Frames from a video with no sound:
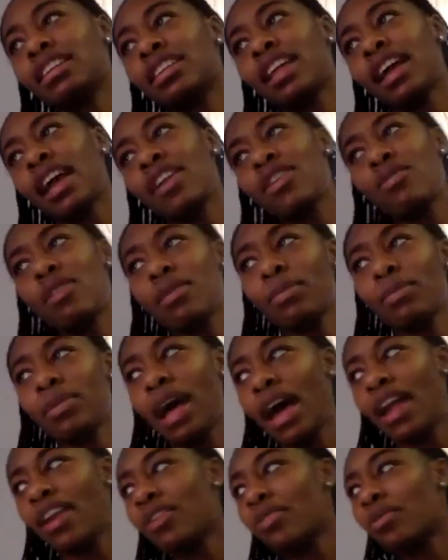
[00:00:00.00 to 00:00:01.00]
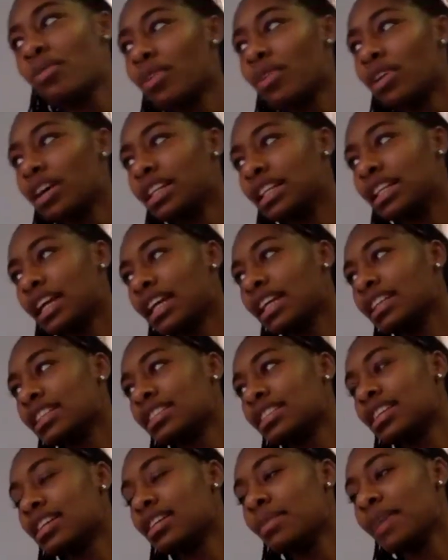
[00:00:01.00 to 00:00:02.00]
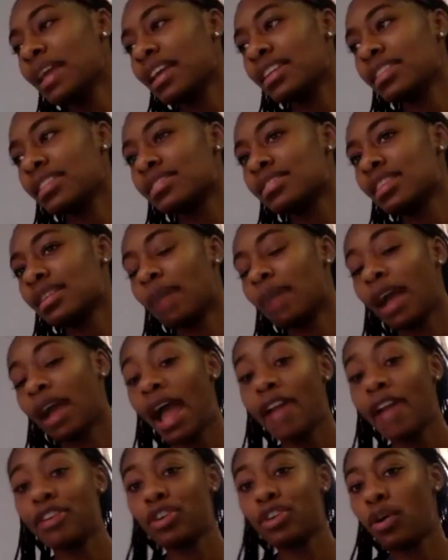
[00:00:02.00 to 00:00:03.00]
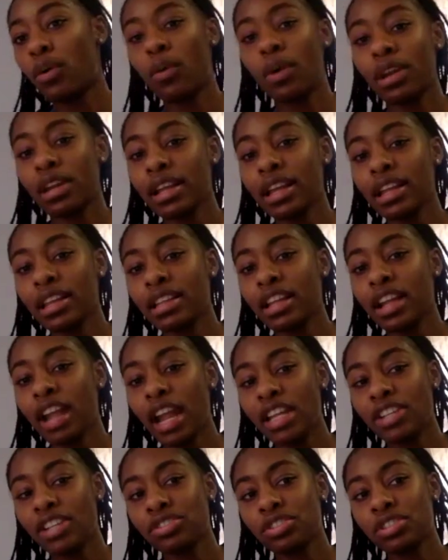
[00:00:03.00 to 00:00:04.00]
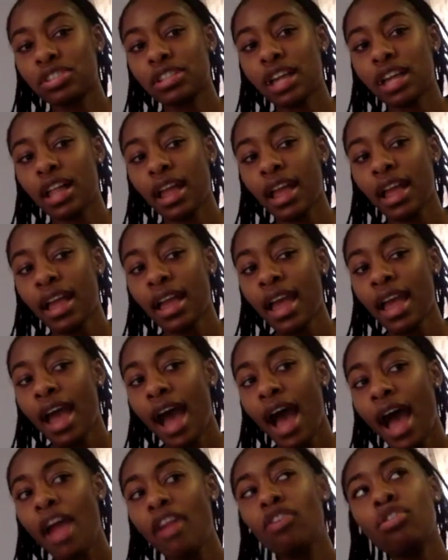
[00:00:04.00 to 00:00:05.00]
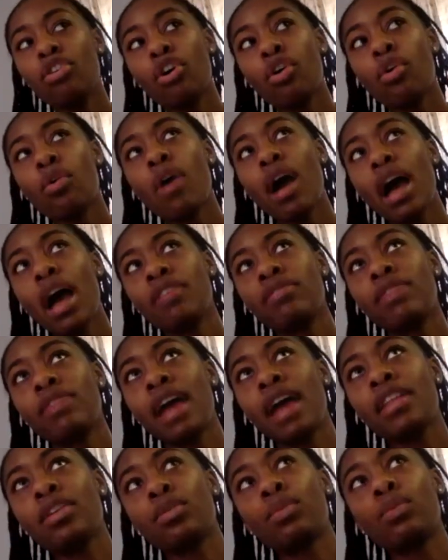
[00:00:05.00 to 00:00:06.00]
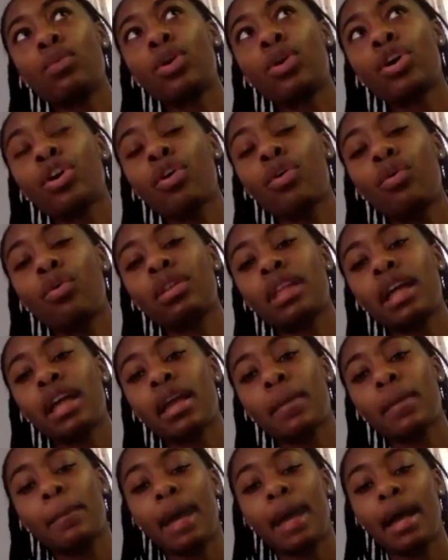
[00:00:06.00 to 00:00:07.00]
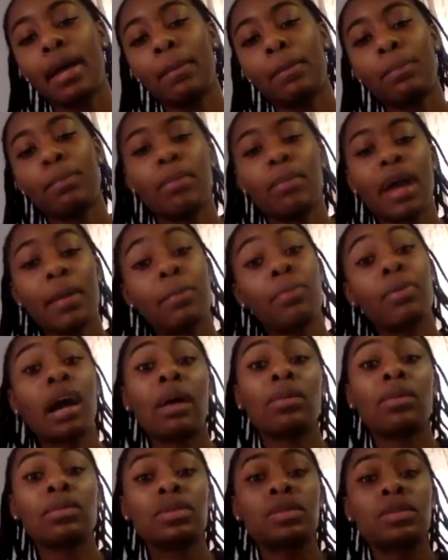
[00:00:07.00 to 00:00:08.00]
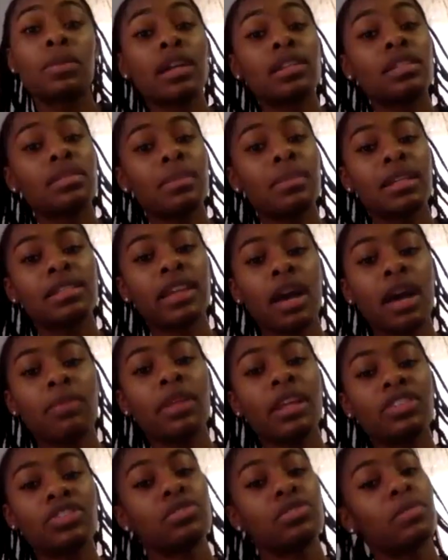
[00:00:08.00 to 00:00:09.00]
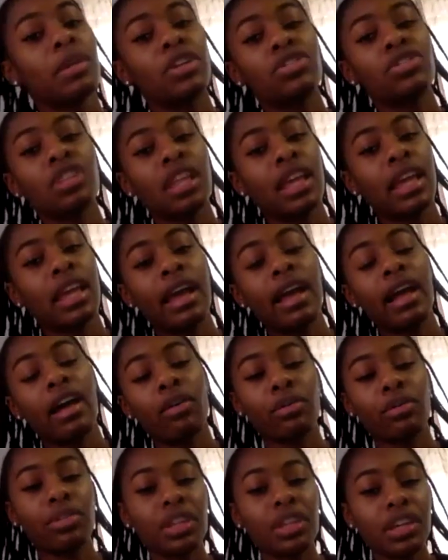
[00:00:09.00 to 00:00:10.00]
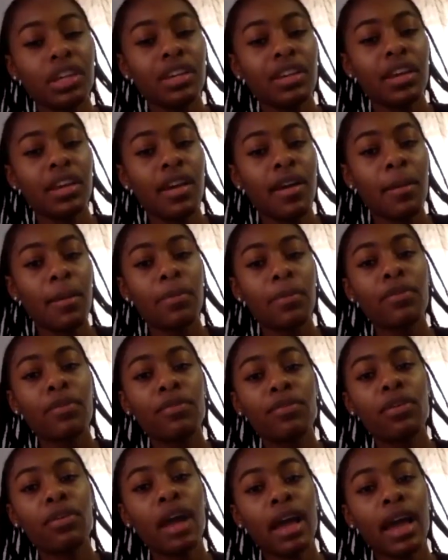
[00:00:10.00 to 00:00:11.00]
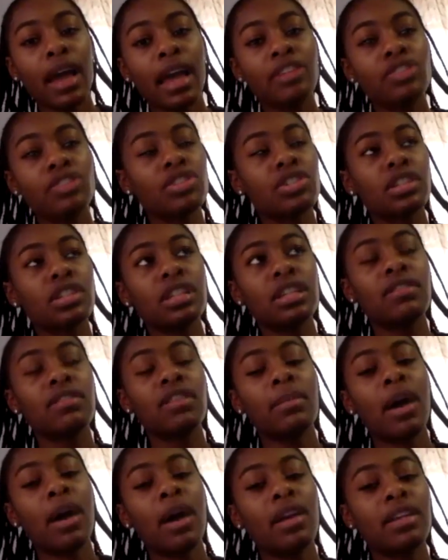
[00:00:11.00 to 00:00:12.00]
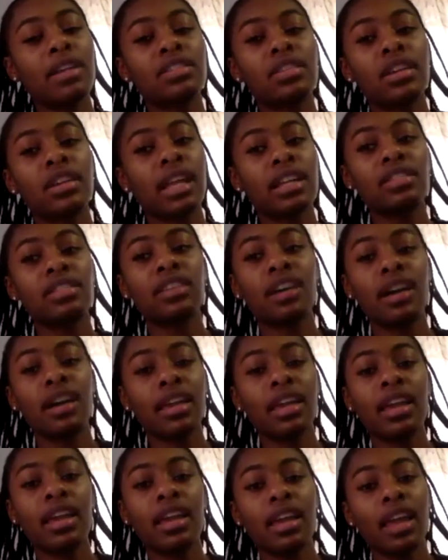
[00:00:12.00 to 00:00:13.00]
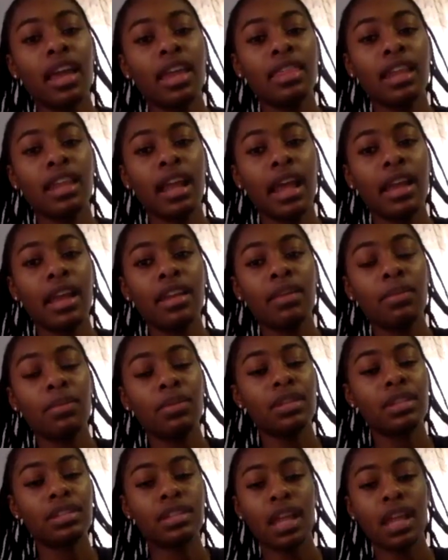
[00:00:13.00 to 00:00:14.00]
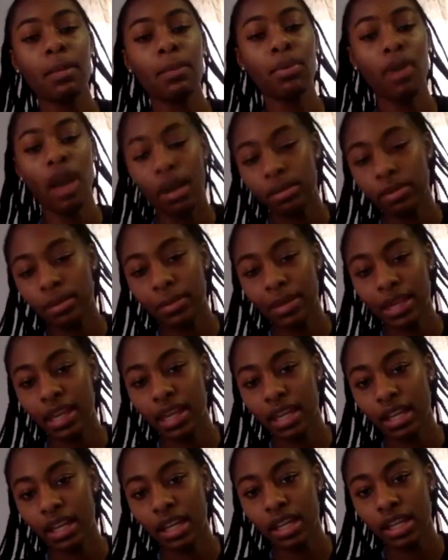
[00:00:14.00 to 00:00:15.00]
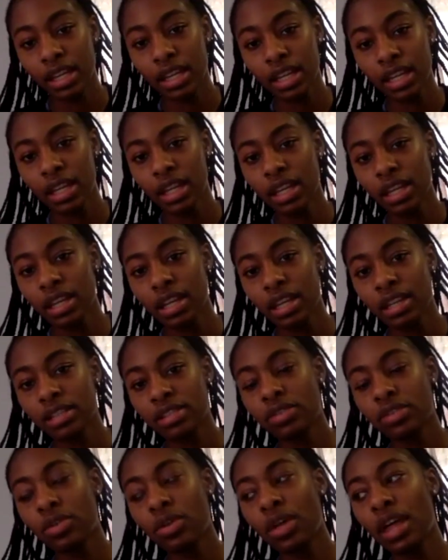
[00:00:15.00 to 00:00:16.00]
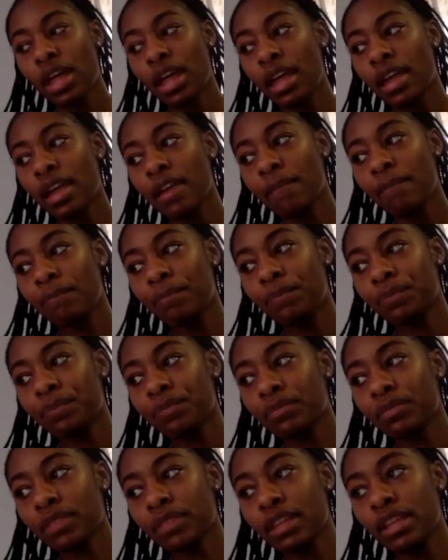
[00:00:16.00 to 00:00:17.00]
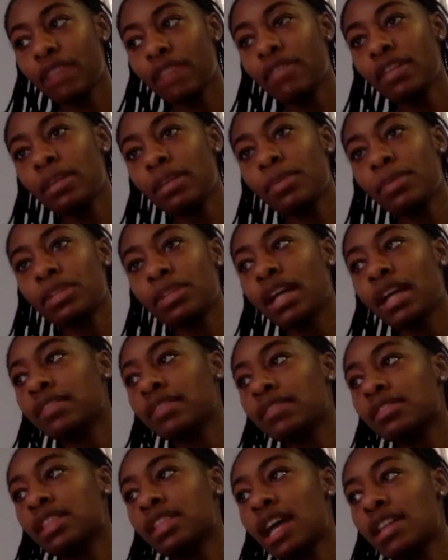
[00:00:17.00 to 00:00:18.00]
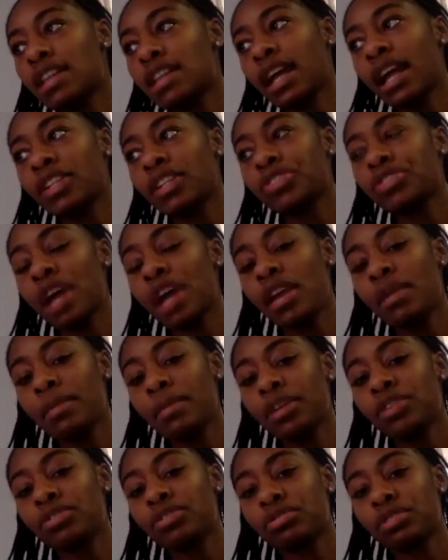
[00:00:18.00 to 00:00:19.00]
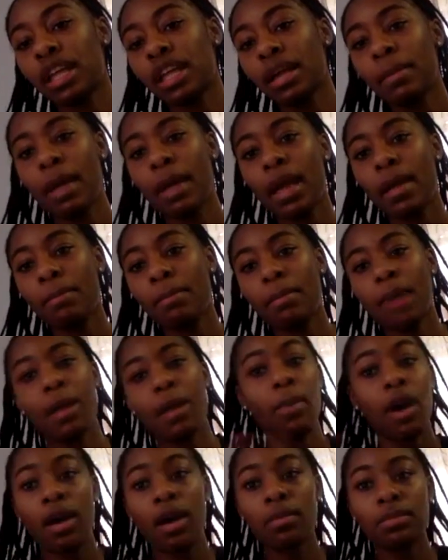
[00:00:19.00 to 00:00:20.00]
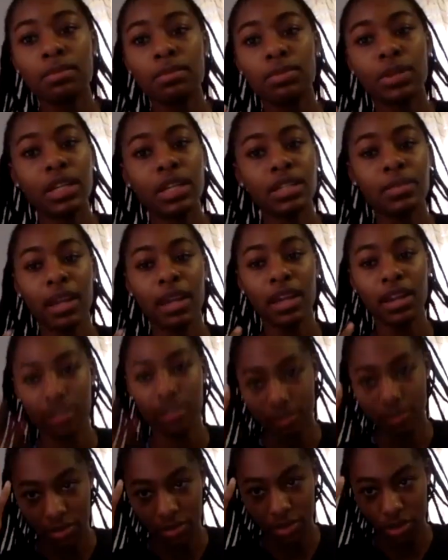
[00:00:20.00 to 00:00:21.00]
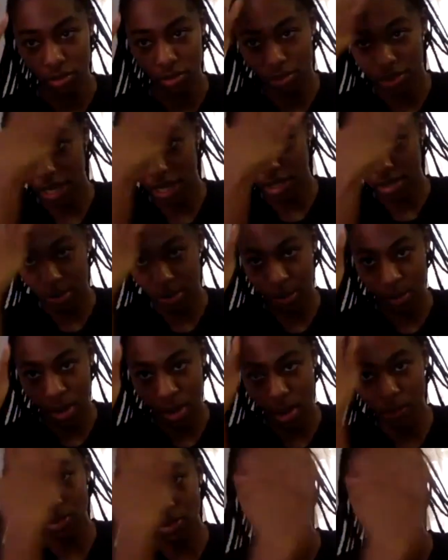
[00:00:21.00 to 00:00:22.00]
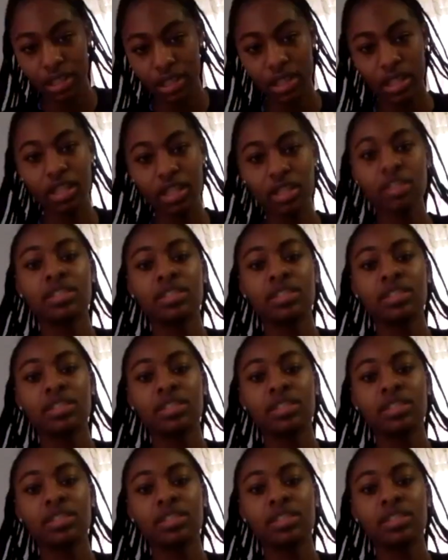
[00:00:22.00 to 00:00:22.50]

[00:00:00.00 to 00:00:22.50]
Like I don't want like to make it seem like I don't want to get there. It's just that like I know I'd rather work on like my problem spots on my scalp, like just make sure they get healthy before like I just leave them out and I start like tugging and then I end up with the same problem again. So like even in protective styles, like I try to make sure like my mom braids my hair. Shout out to my mom, she did this.